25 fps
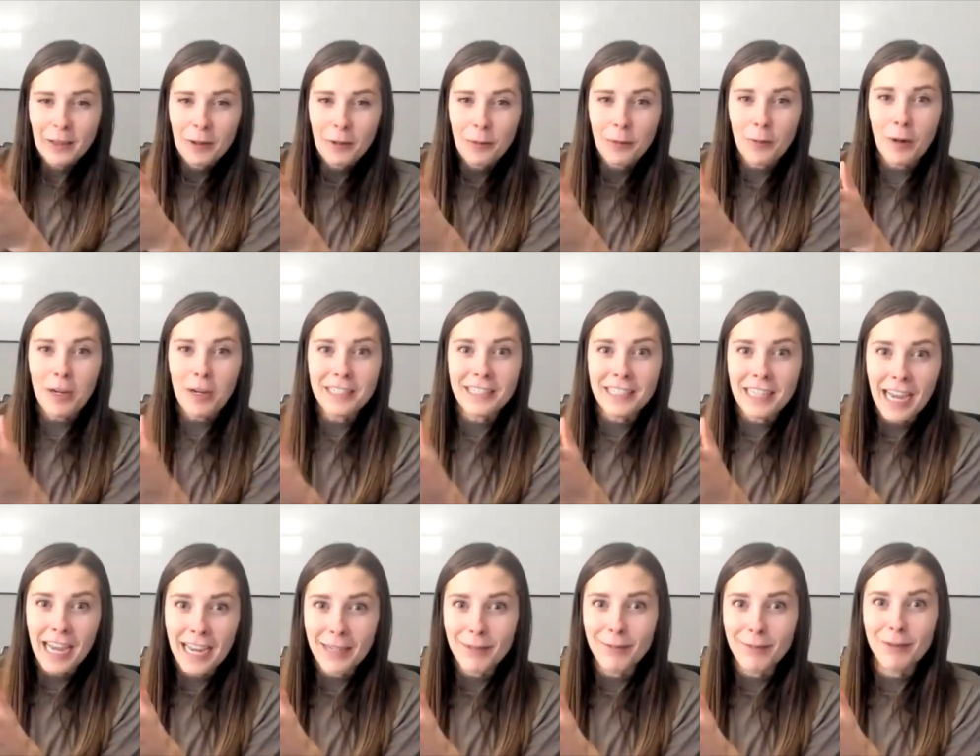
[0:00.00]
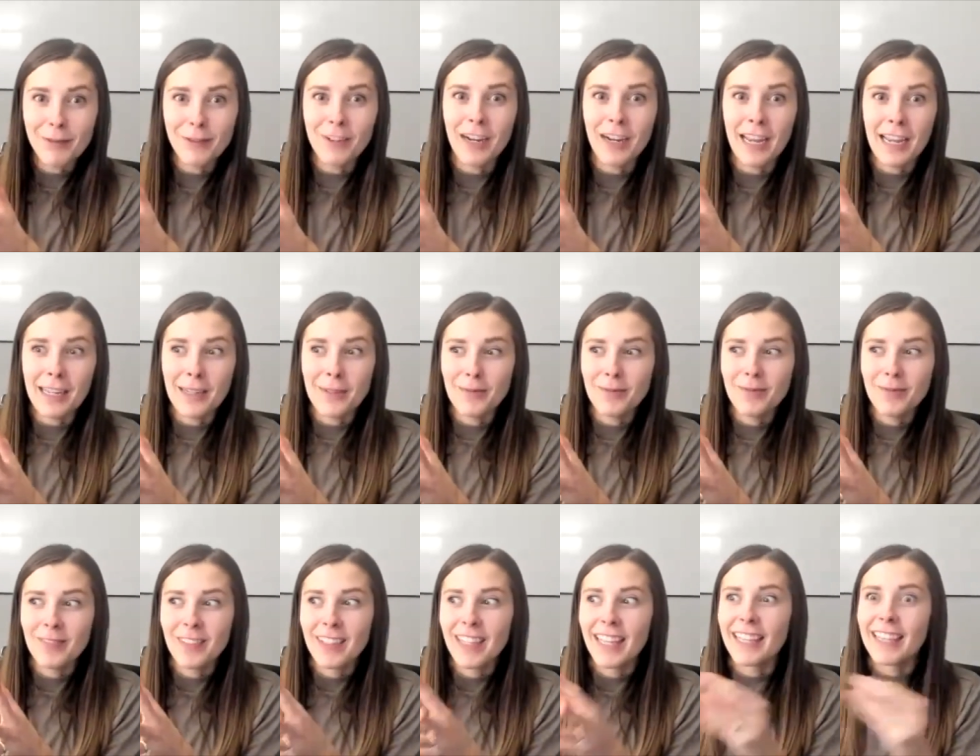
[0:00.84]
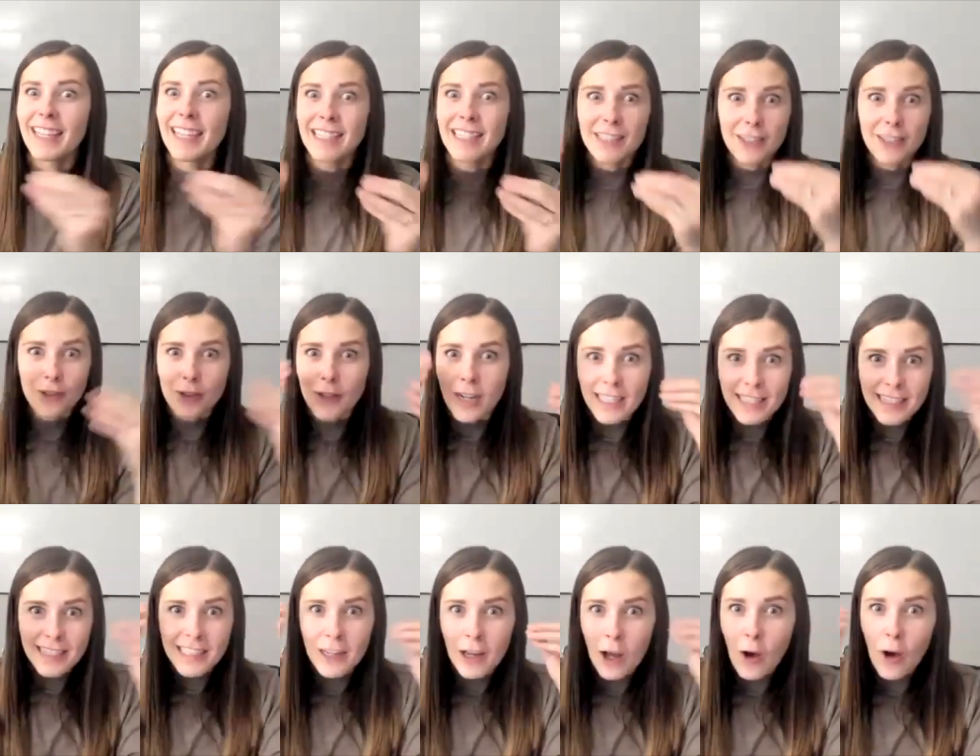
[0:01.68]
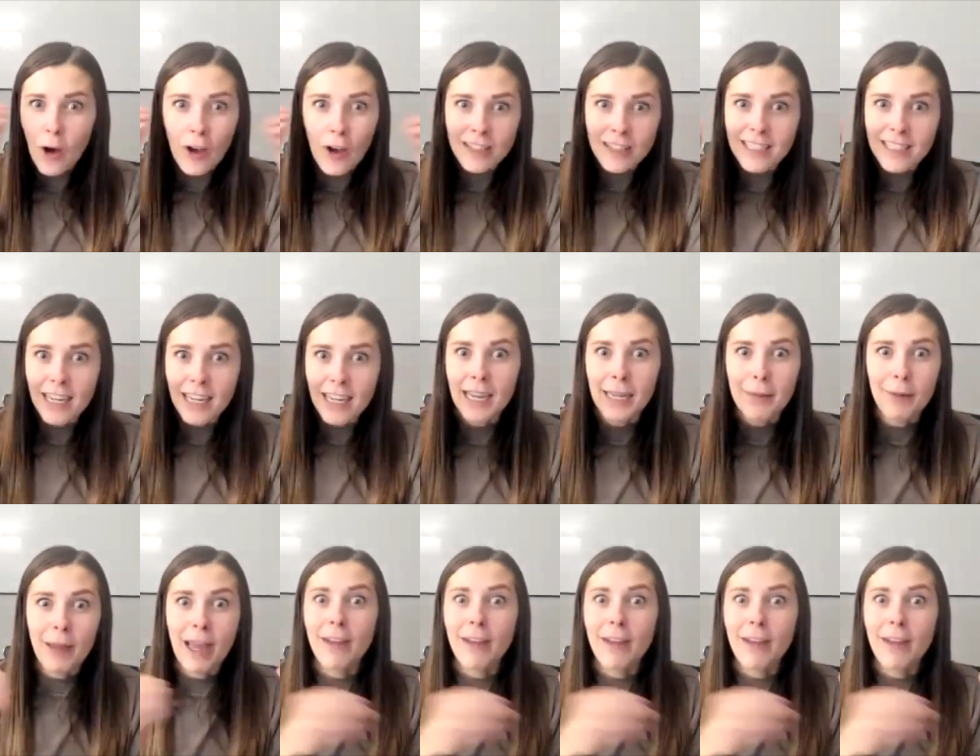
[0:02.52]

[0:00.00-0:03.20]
one time frame than stressing all the time